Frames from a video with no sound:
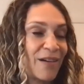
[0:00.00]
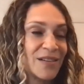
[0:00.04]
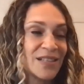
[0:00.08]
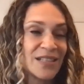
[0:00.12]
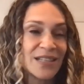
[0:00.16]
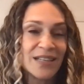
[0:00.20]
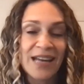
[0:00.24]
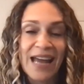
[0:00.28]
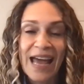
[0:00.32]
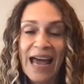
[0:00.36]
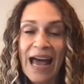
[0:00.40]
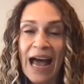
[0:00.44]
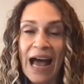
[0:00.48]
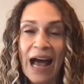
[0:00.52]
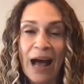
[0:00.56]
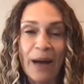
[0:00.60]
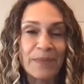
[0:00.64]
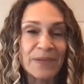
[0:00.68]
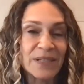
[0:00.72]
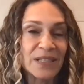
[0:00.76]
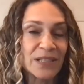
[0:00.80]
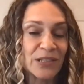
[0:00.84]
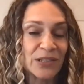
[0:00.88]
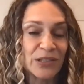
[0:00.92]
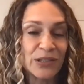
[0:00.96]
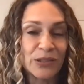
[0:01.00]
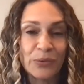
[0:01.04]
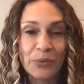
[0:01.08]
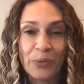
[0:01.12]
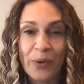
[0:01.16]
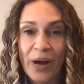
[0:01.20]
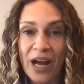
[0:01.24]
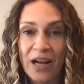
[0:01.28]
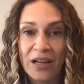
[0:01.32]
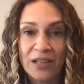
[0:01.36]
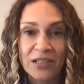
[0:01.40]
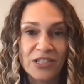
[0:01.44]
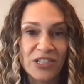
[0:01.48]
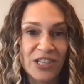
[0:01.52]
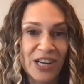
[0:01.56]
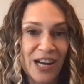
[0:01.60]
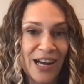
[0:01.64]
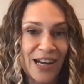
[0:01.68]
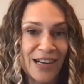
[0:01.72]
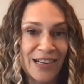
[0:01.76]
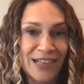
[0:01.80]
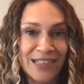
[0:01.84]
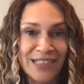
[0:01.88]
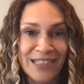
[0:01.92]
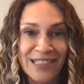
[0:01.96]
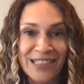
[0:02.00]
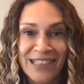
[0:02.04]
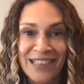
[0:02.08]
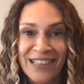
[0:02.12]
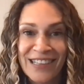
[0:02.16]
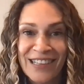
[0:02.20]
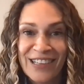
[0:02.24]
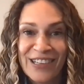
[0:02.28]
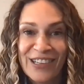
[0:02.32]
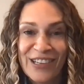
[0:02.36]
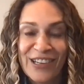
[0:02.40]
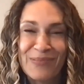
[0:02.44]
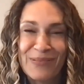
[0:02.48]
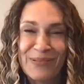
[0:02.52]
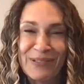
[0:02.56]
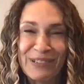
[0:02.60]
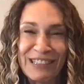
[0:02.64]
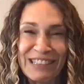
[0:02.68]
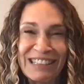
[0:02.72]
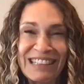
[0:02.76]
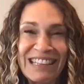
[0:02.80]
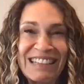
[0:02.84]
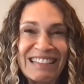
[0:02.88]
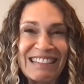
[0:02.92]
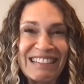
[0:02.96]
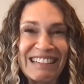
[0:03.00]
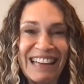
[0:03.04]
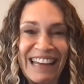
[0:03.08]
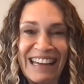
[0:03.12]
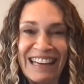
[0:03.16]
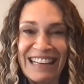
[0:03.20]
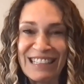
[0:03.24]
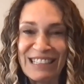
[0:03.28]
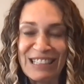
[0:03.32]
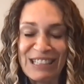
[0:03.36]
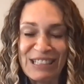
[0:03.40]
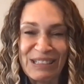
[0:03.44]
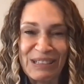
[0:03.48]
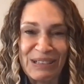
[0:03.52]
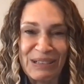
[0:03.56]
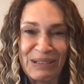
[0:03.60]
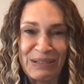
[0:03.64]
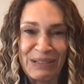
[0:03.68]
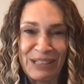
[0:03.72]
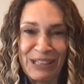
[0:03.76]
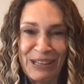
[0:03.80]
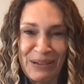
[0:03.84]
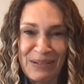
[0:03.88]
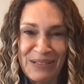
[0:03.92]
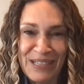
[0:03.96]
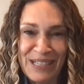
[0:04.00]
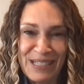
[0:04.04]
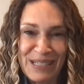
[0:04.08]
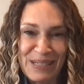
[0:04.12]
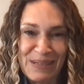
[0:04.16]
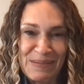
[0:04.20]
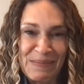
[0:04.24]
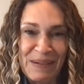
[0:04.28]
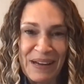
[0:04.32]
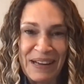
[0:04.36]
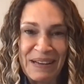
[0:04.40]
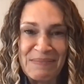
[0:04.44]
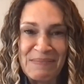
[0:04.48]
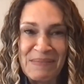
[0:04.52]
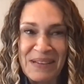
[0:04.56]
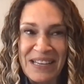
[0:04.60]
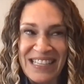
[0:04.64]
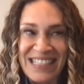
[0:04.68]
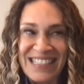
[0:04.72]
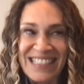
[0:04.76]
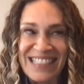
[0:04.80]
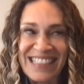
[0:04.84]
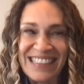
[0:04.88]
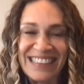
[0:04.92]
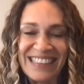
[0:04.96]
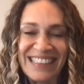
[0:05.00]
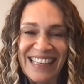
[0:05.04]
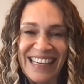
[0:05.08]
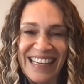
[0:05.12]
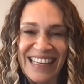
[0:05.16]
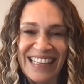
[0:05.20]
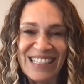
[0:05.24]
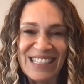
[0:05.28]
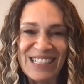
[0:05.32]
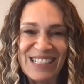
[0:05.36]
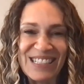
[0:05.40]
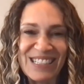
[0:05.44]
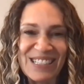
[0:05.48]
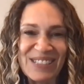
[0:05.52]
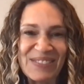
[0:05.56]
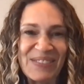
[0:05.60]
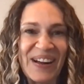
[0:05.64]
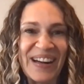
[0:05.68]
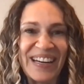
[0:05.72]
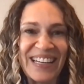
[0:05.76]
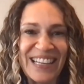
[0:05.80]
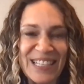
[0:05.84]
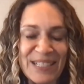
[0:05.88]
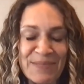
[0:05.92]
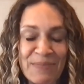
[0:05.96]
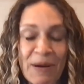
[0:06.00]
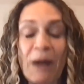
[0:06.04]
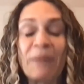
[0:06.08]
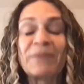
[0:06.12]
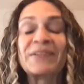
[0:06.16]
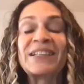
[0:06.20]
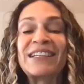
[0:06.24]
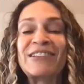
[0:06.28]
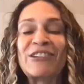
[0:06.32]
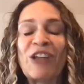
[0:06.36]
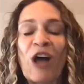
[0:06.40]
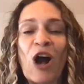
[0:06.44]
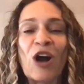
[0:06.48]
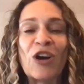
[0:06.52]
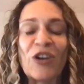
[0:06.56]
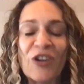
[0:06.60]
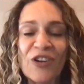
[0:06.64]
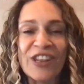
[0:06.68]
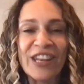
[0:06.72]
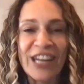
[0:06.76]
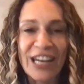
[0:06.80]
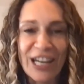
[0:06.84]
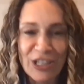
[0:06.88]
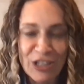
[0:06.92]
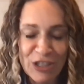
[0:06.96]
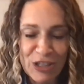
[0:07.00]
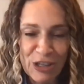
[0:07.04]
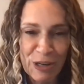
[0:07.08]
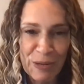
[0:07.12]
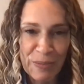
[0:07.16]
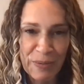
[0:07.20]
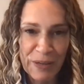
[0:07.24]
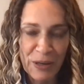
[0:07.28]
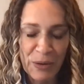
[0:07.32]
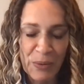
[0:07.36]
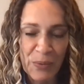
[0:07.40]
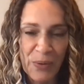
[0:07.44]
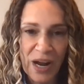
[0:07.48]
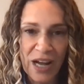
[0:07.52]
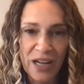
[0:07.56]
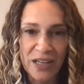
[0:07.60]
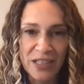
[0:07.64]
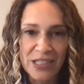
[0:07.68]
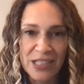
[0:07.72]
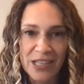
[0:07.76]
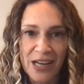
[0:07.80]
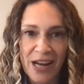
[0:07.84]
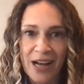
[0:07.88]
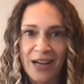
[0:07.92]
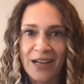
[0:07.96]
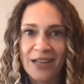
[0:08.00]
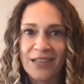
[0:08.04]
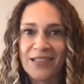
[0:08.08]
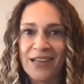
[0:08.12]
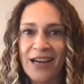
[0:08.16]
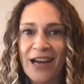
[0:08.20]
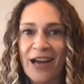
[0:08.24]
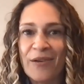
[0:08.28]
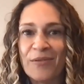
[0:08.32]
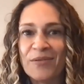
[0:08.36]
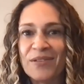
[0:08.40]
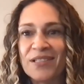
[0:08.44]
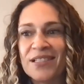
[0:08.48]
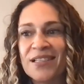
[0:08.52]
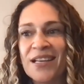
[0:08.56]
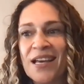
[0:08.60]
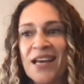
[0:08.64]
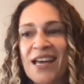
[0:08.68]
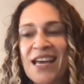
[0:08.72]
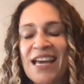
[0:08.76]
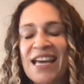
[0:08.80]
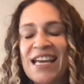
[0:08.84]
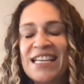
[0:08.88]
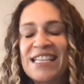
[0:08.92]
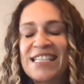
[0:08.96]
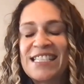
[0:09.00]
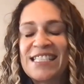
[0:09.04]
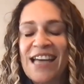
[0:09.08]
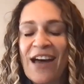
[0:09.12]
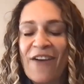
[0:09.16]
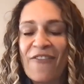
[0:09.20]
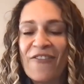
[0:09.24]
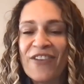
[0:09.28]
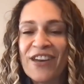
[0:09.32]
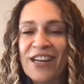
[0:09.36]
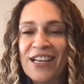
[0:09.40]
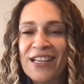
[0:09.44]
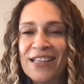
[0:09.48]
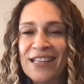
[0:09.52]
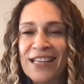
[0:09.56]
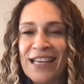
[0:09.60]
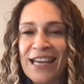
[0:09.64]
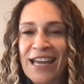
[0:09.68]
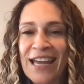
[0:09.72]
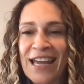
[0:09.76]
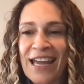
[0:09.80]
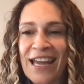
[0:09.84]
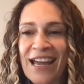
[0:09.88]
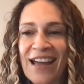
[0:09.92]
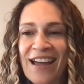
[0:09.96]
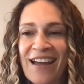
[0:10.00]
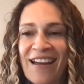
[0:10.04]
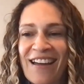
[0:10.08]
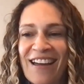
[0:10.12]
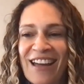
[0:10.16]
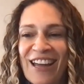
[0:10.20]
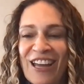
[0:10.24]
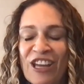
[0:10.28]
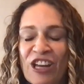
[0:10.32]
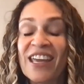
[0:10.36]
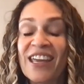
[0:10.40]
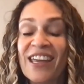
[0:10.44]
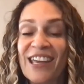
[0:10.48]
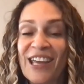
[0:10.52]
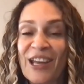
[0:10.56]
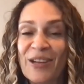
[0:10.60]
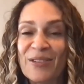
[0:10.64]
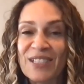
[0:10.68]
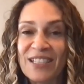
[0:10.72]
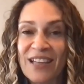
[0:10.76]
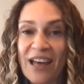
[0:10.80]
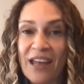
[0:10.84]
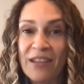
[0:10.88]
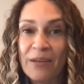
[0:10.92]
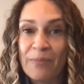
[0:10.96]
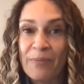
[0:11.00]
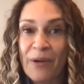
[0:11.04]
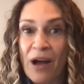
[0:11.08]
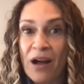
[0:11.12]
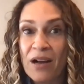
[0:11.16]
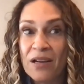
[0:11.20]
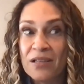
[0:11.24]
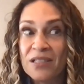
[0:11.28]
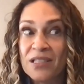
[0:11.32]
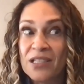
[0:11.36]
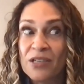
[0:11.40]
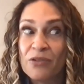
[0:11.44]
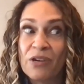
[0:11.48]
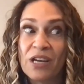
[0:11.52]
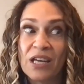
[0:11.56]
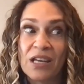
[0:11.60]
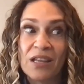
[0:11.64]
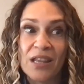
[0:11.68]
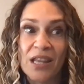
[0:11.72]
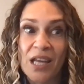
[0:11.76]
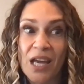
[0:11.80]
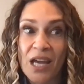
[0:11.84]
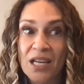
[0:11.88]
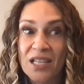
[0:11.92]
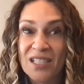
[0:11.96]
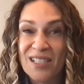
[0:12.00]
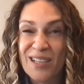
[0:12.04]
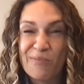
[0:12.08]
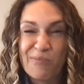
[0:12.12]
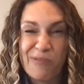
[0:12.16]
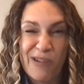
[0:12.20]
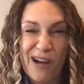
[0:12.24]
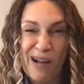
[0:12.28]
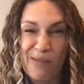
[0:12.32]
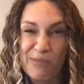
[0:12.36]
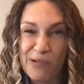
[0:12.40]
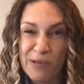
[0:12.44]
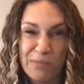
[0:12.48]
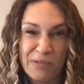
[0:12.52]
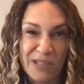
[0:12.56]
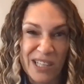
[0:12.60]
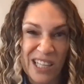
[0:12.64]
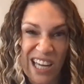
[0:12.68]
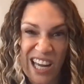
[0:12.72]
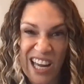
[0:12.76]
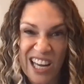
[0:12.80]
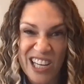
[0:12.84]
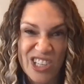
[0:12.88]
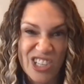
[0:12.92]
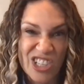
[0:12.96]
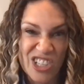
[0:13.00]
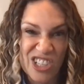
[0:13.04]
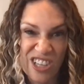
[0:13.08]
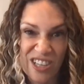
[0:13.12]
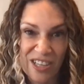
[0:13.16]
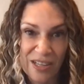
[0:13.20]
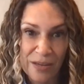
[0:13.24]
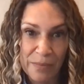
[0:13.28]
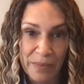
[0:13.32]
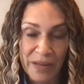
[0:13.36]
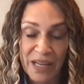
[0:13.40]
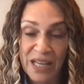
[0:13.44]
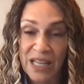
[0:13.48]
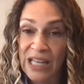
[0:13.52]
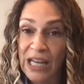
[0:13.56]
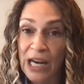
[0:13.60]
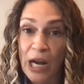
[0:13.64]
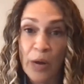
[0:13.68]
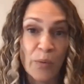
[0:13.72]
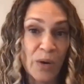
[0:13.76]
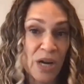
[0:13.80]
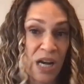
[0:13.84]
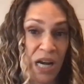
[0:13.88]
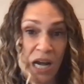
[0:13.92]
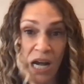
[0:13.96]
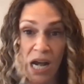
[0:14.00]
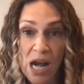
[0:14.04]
I was an absolute wild child, really late too, you know, into my mid to late 20s, probably longer than I should have been a wild child. I was definitely thinking outside the box, mm-hmm. doing things that probably I shouldn't be, that I